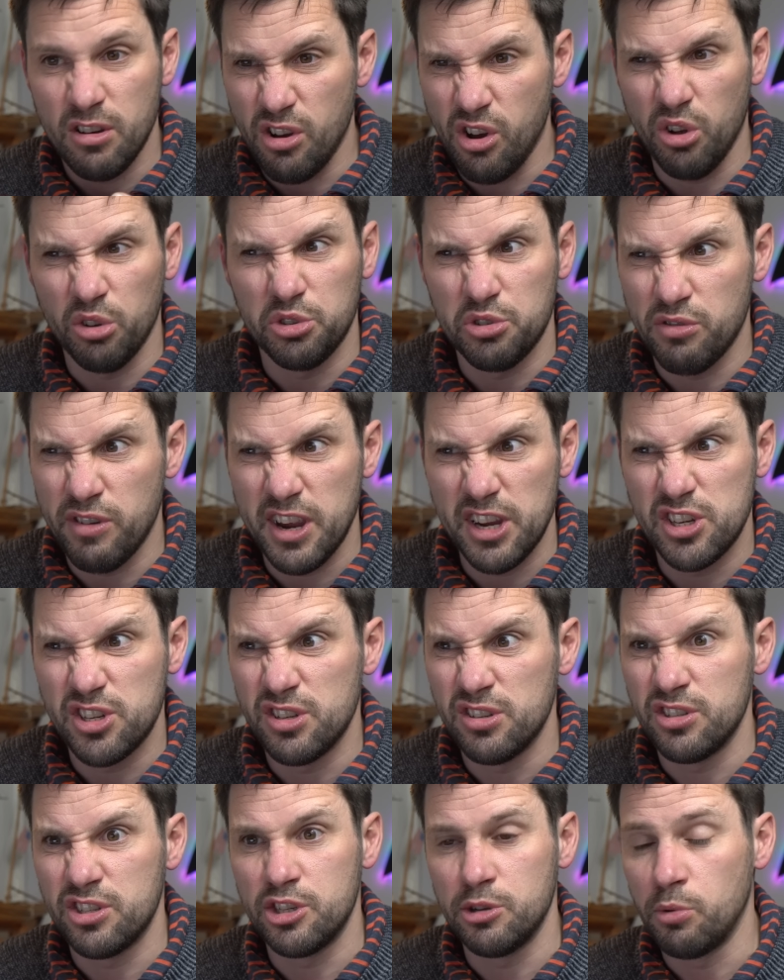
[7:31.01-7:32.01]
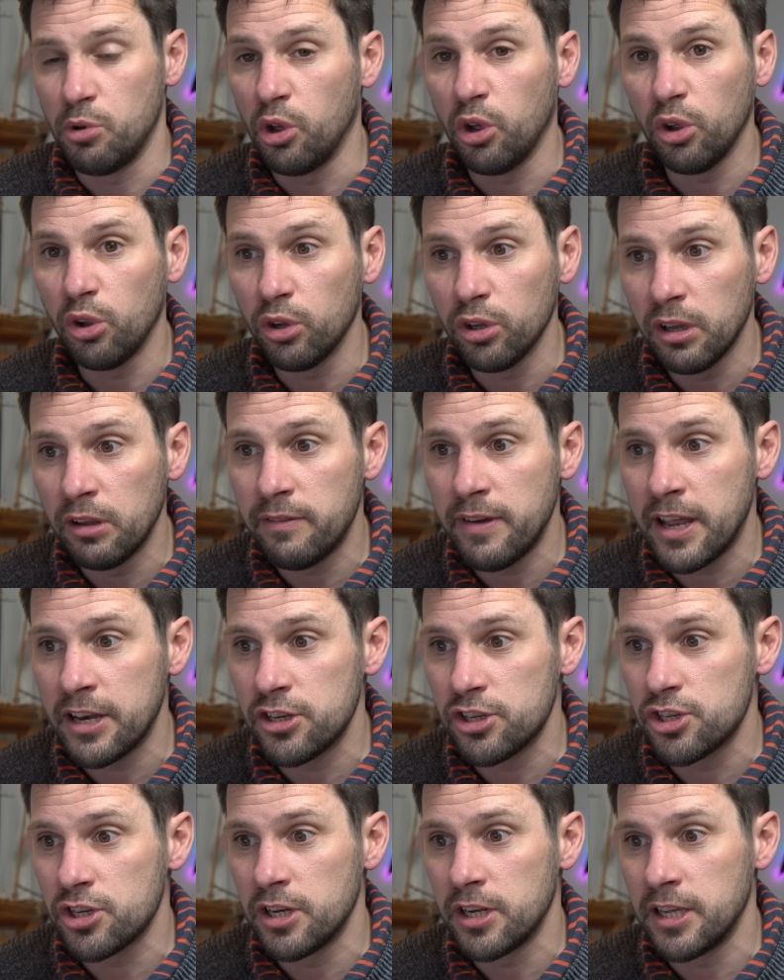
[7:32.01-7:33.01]
alterations to a hull
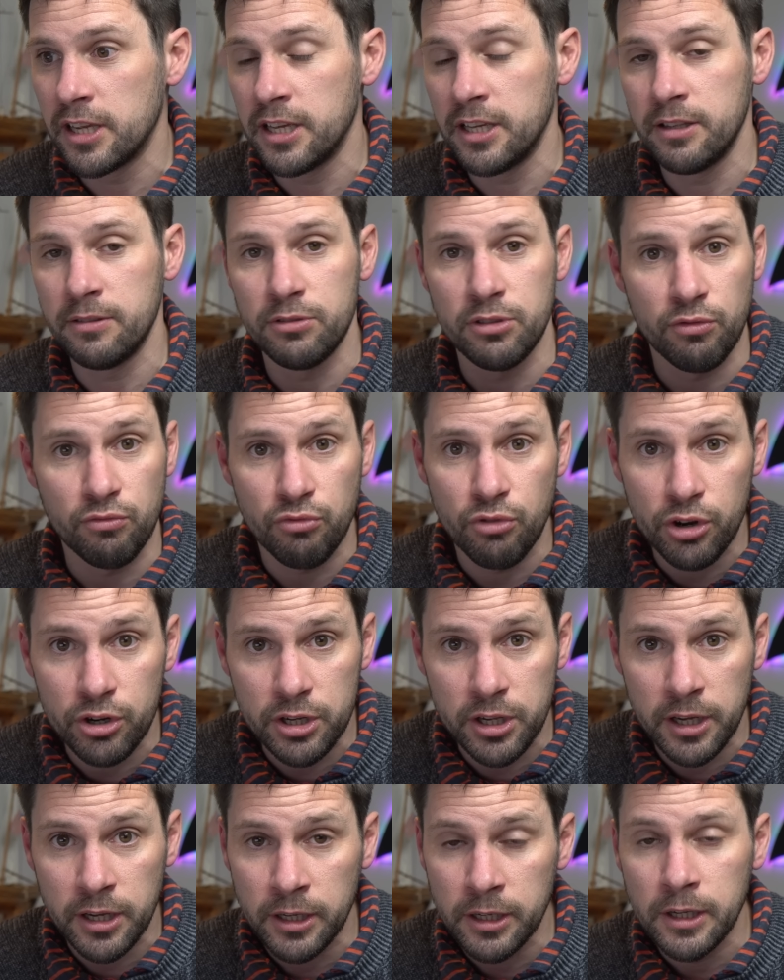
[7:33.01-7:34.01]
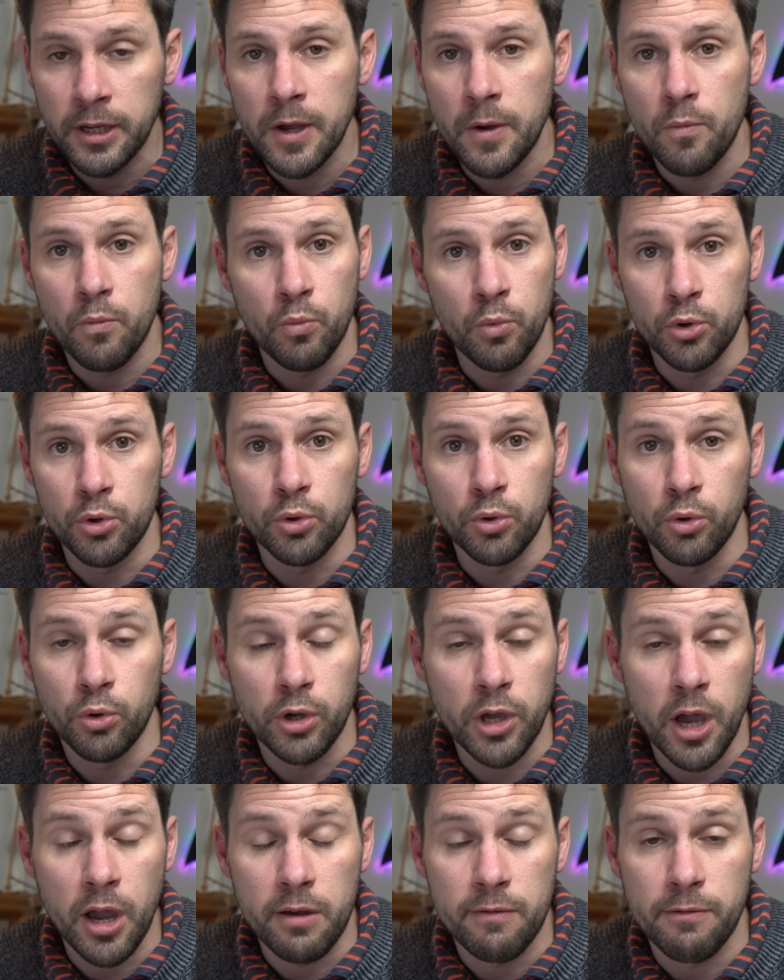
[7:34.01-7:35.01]
eventually, the rudder would all
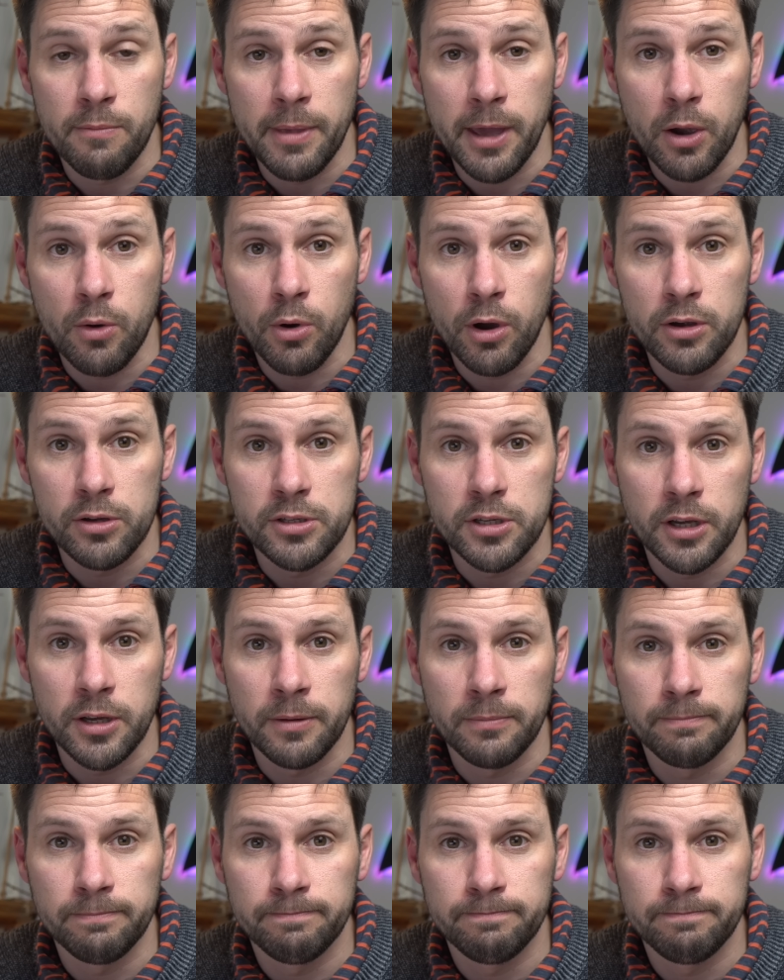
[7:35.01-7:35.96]
go from their quota.